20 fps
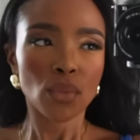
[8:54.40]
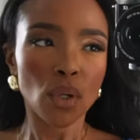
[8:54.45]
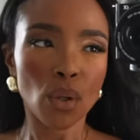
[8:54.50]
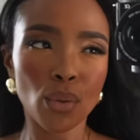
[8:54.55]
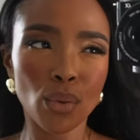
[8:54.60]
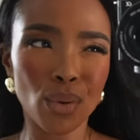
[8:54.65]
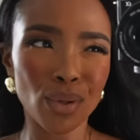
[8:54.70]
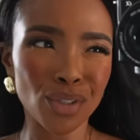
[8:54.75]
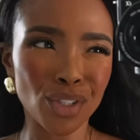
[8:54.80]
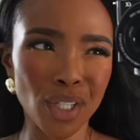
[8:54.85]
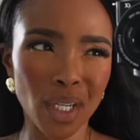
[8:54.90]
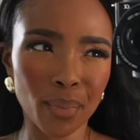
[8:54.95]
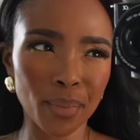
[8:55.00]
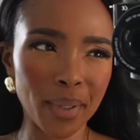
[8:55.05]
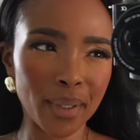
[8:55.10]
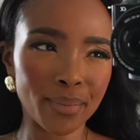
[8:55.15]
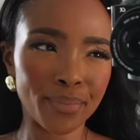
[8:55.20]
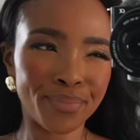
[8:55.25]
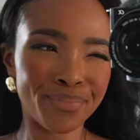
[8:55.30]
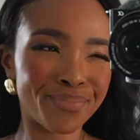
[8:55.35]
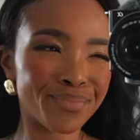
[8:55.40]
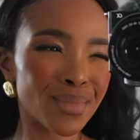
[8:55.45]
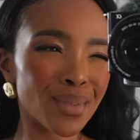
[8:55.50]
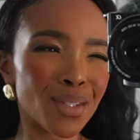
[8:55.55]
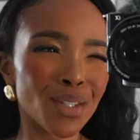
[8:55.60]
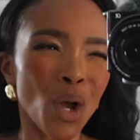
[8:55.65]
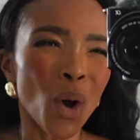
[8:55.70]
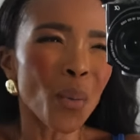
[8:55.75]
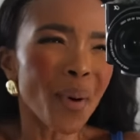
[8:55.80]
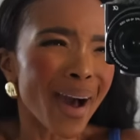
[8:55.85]
who gonna check me?
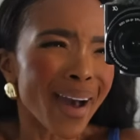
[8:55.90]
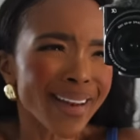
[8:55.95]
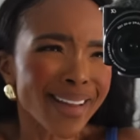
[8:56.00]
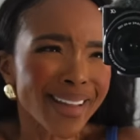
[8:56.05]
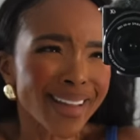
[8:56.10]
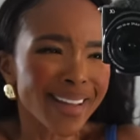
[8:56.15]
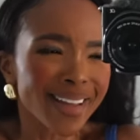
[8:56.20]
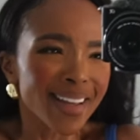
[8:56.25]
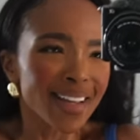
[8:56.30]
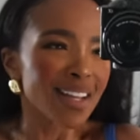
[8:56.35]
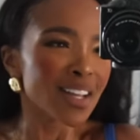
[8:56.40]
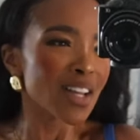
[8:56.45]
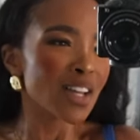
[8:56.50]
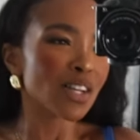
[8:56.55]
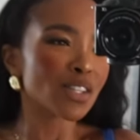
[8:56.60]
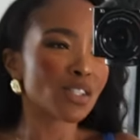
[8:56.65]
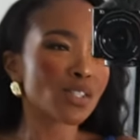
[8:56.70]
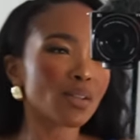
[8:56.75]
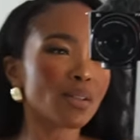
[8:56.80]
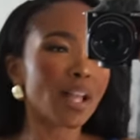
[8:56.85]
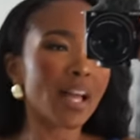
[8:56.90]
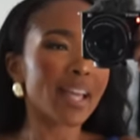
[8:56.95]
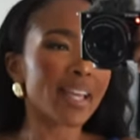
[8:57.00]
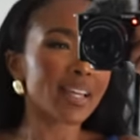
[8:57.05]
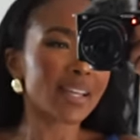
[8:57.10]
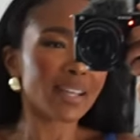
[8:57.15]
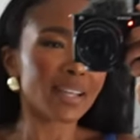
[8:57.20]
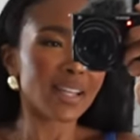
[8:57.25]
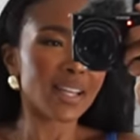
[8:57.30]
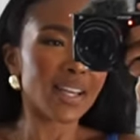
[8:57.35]
Nobody. So
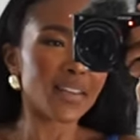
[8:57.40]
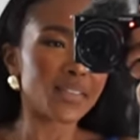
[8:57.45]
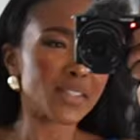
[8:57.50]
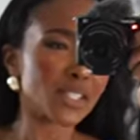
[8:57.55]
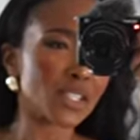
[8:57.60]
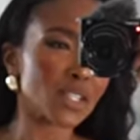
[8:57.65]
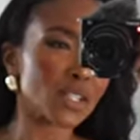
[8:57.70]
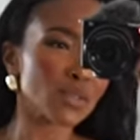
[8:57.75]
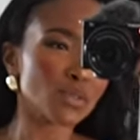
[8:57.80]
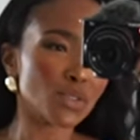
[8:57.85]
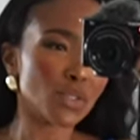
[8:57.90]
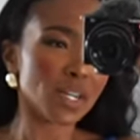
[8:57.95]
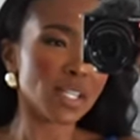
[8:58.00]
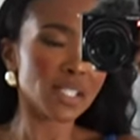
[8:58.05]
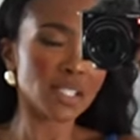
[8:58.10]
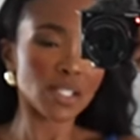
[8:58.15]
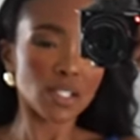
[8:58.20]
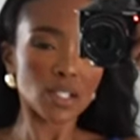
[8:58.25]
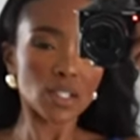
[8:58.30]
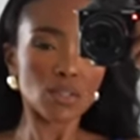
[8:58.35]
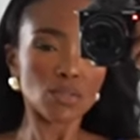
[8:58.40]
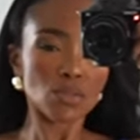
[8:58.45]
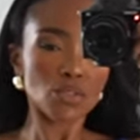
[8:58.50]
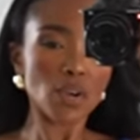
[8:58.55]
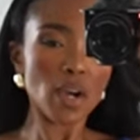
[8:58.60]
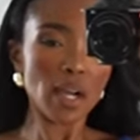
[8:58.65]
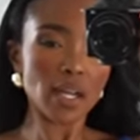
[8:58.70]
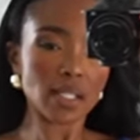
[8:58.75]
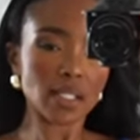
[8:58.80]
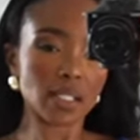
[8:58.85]
like, if it's a cute dress, it's a cute
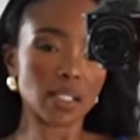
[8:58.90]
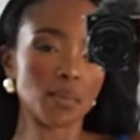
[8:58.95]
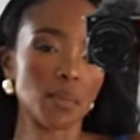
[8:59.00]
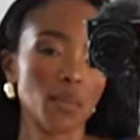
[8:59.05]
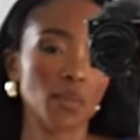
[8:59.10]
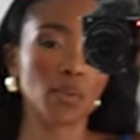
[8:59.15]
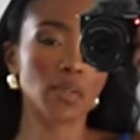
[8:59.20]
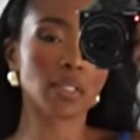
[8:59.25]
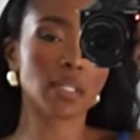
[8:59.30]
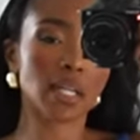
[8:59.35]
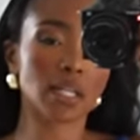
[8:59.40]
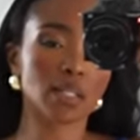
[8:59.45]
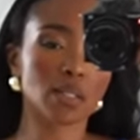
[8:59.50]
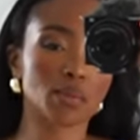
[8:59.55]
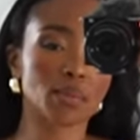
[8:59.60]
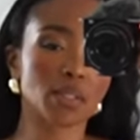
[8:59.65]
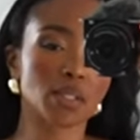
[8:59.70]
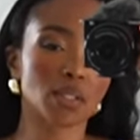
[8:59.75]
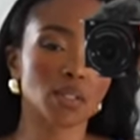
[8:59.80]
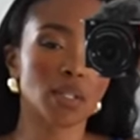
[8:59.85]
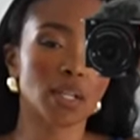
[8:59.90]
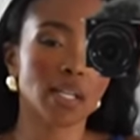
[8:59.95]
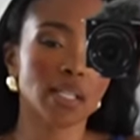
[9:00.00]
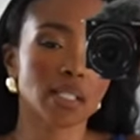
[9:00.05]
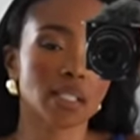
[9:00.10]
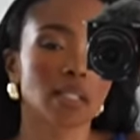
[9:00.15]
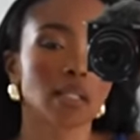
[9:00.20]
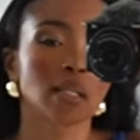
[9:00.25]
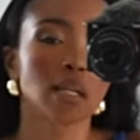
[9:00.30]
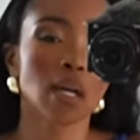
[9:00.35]
dress. Let me pull it down a little bit so you guys
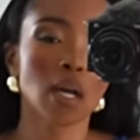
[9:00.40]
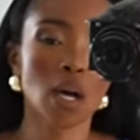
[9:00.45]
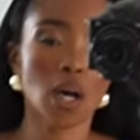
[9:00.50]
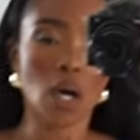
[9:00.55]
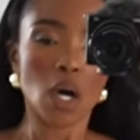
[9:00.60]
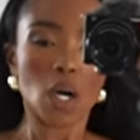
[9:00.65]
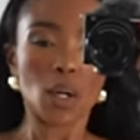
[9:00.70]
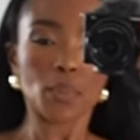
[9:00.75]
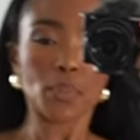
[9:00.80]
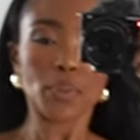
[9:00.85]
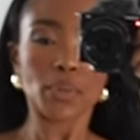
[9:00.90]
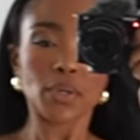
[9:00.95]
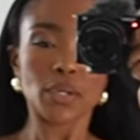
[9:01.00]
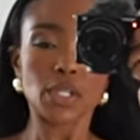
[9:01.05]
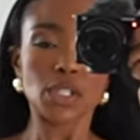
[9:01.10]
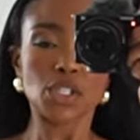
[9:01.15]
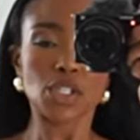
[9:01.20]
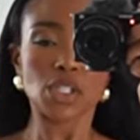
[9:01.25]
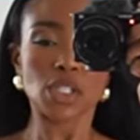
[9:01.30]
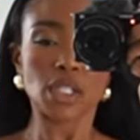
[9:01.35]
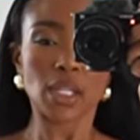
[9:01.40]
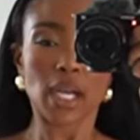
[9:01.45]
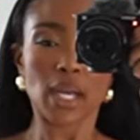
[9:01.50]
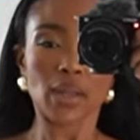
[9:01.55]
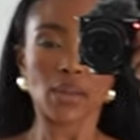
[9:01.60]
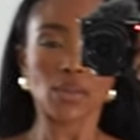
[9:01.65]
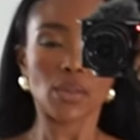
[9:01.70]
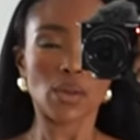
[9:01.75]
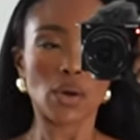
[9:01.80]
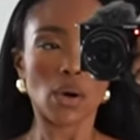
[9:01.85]
can
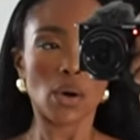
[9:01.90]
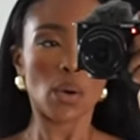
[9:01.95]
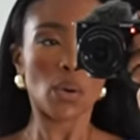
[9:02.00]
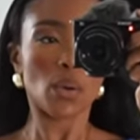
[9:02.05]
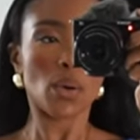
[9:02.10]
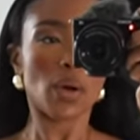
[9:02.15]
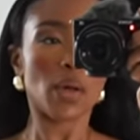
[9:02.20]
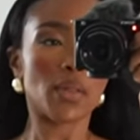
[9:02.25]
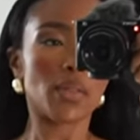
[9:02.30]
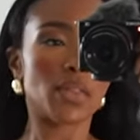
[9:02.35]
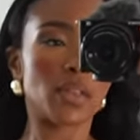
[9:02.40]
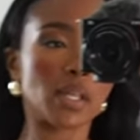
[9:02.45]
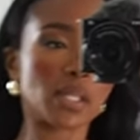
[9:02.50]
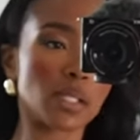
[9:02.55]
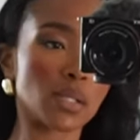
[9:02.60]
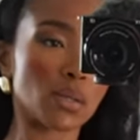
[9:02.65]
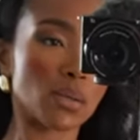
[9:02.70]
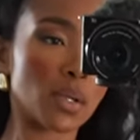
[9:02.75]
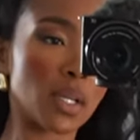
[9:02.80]
appreciate, though, this little